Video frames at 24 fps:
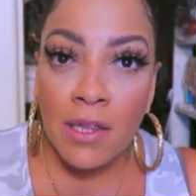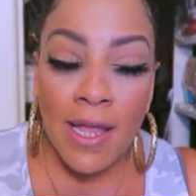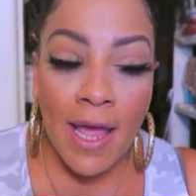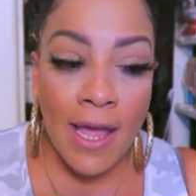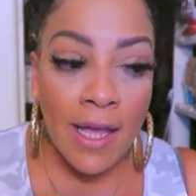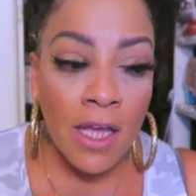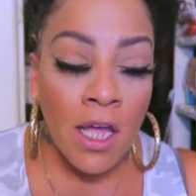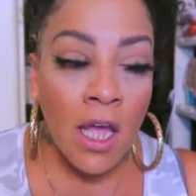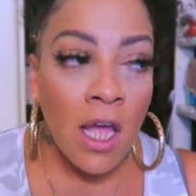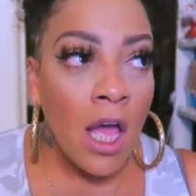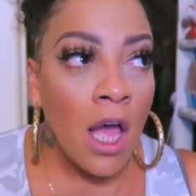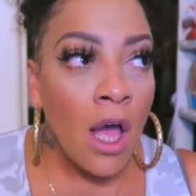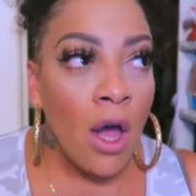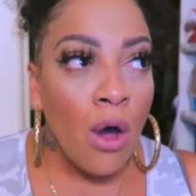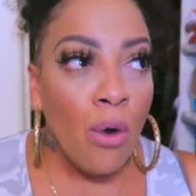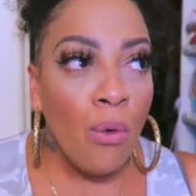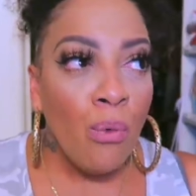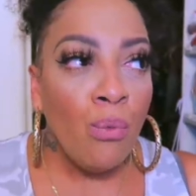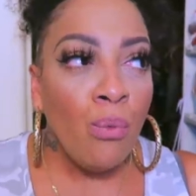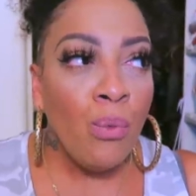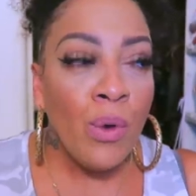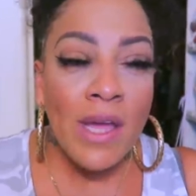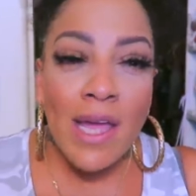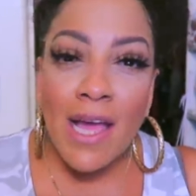Like
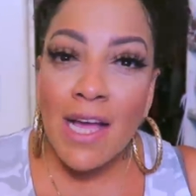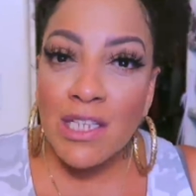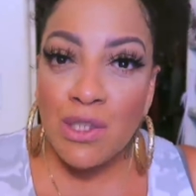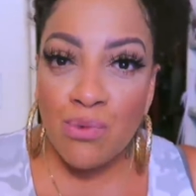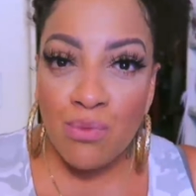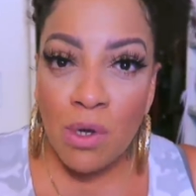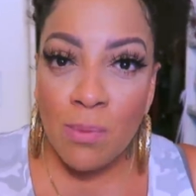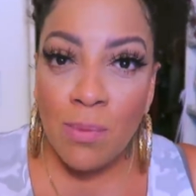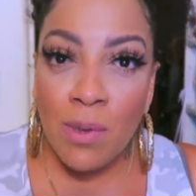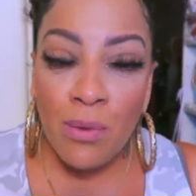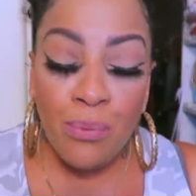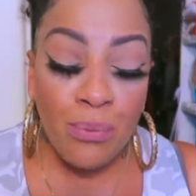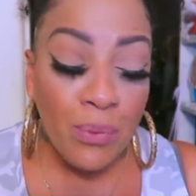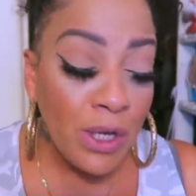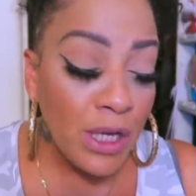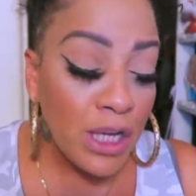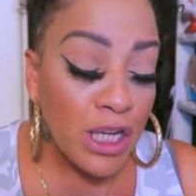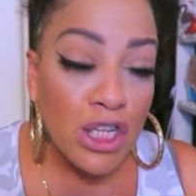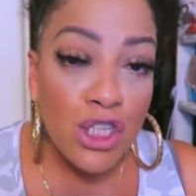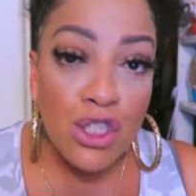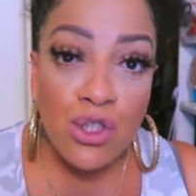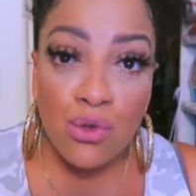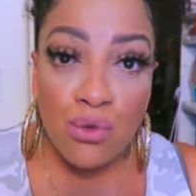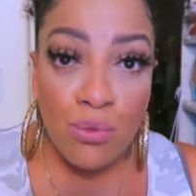we as women, we
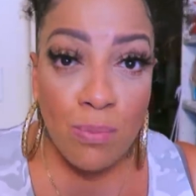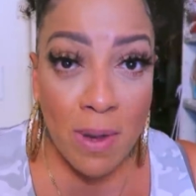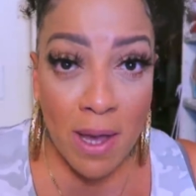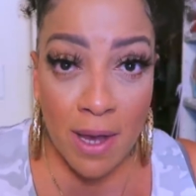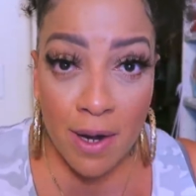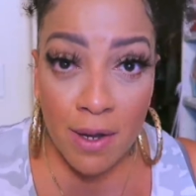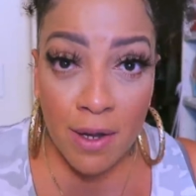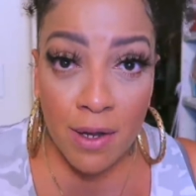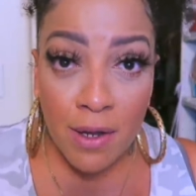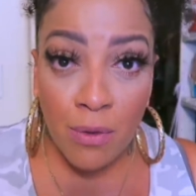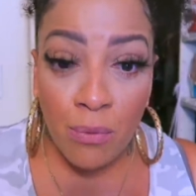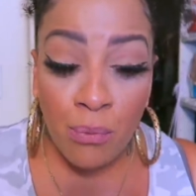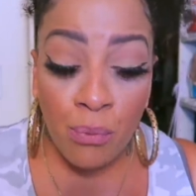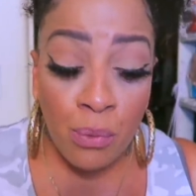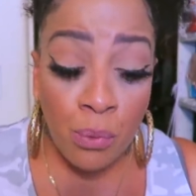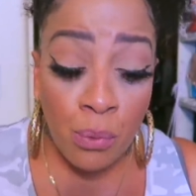can do better.